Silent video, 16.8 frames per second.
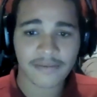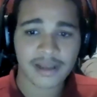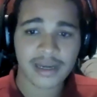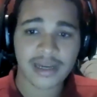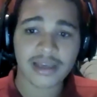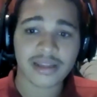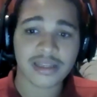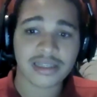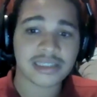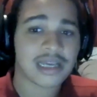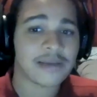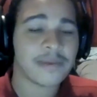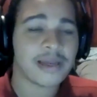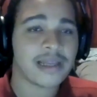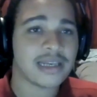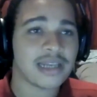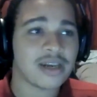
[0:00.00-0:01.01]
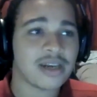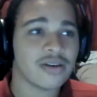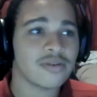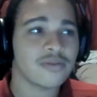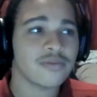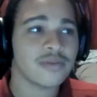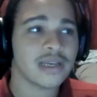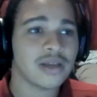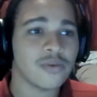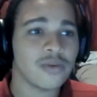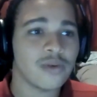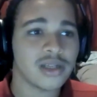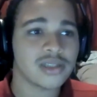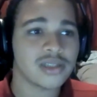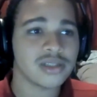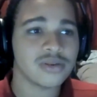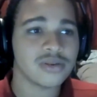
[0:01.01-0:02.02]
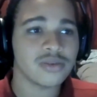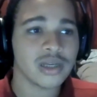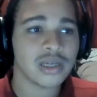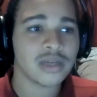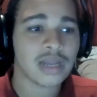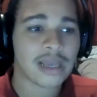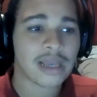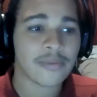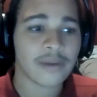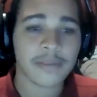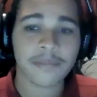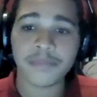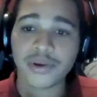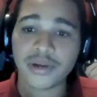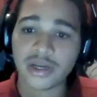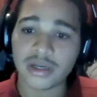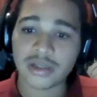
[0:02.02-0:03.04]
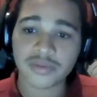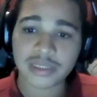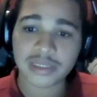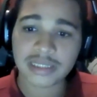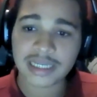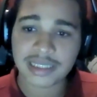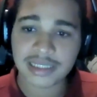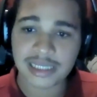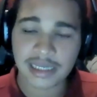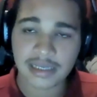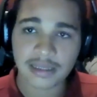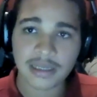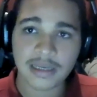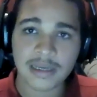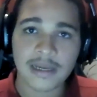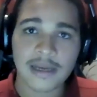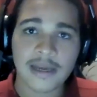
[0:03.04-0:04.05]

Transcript: Any other time I didn't really want to do it, like when burnout was hitting,